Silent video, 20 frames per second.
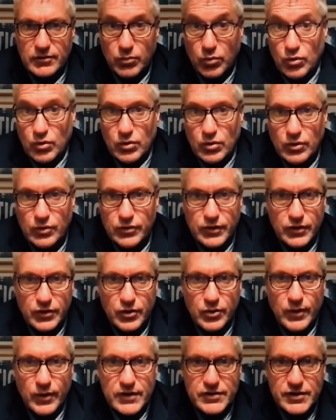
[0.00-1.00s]
world and
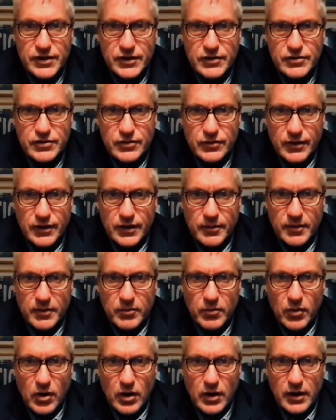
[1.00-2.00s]
U.S. history. I
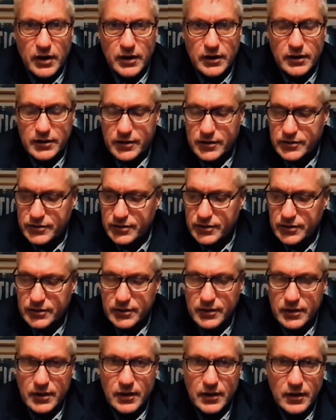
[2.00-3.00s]
mean, Marty is
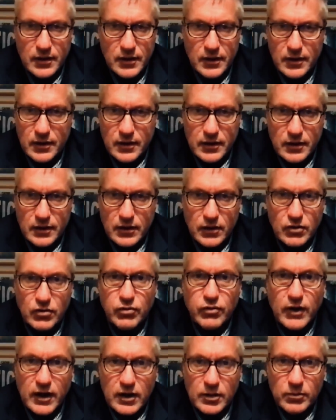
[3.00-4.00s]
an
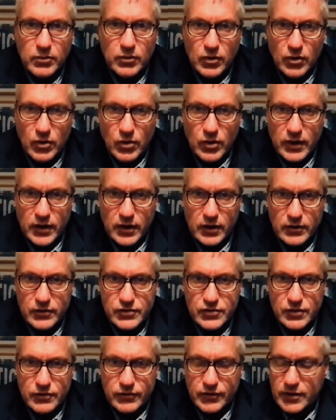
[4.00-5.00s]
incredible lawyer.
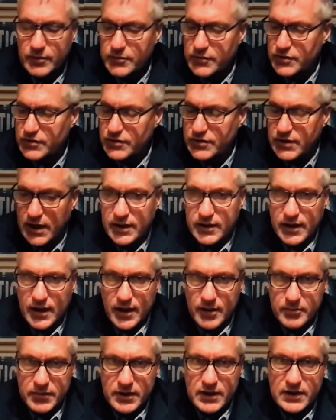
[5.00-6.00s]
So for him to say
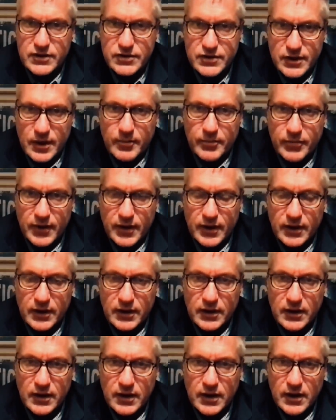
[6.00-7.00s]
that means something.
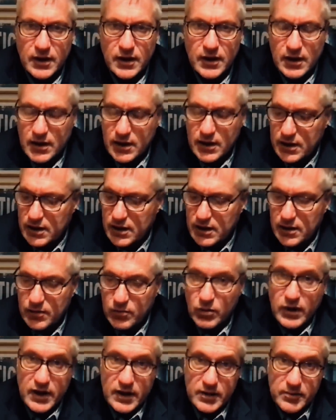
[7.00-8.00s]

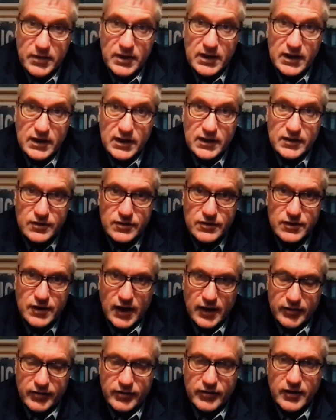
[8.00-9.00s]
And what he means,
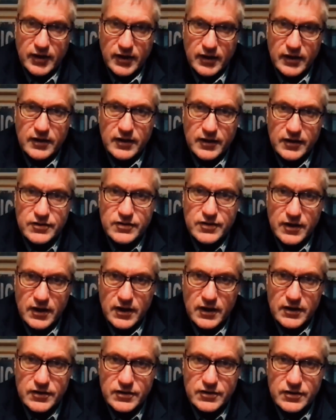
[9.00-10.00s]
I think, is
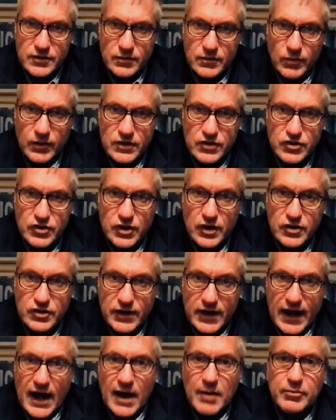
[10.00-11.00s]
this. When Judge
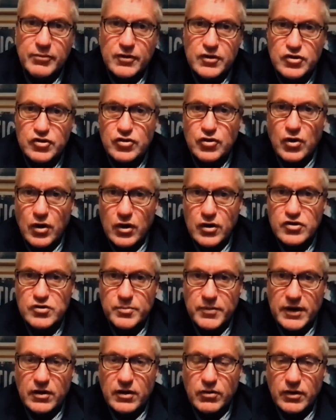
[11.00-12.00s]
Kaplan charged
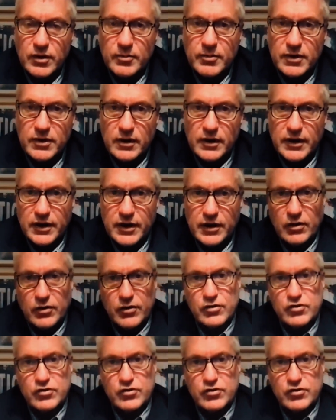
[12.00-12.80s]
me criminally, you know,